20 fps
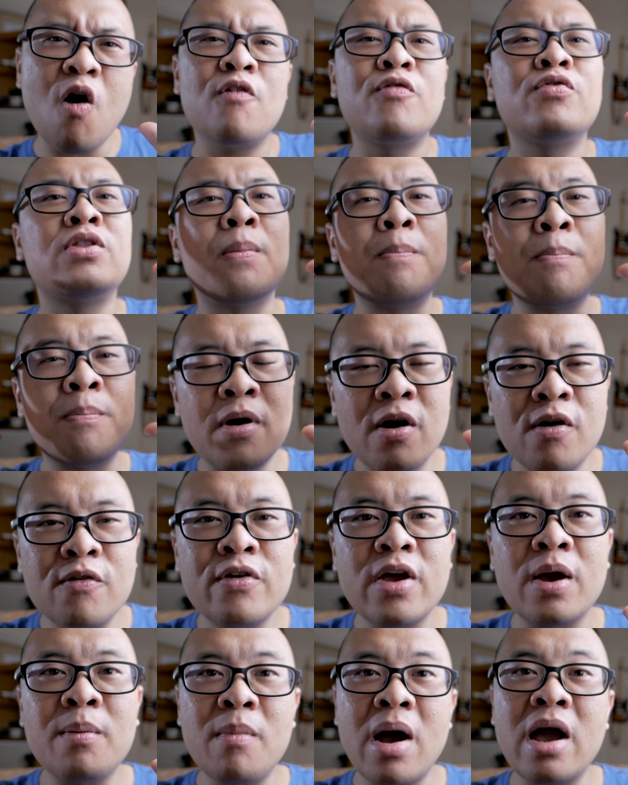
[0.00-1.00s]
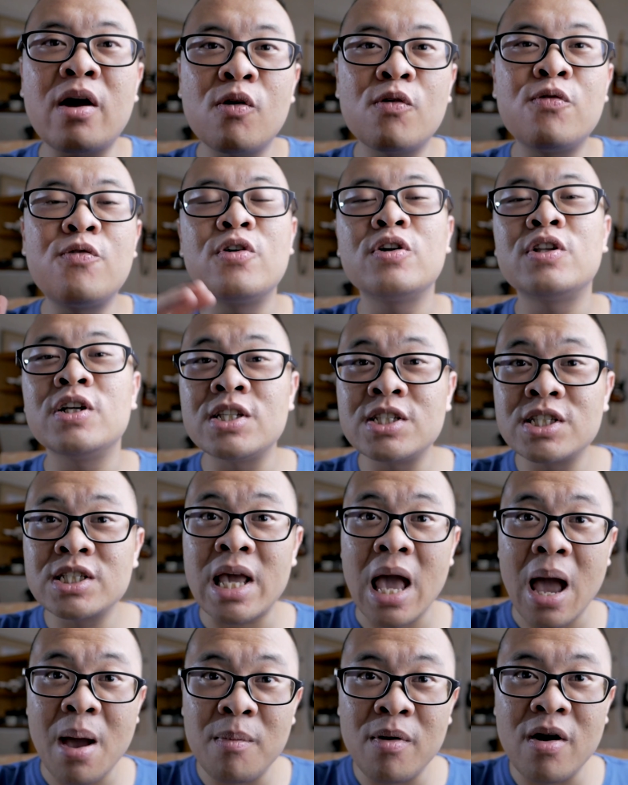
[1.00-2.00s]
of the perfect Micro Four Thirds
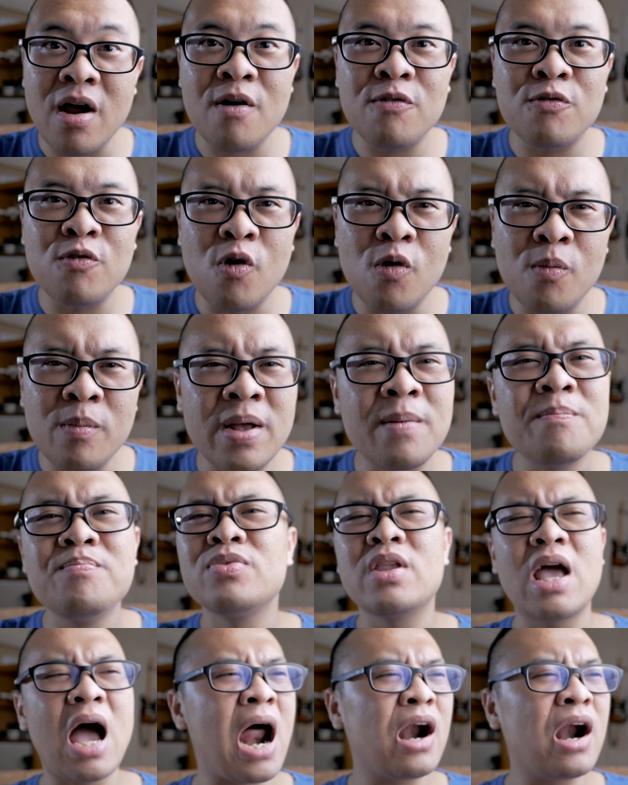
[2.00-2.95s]
camera for me.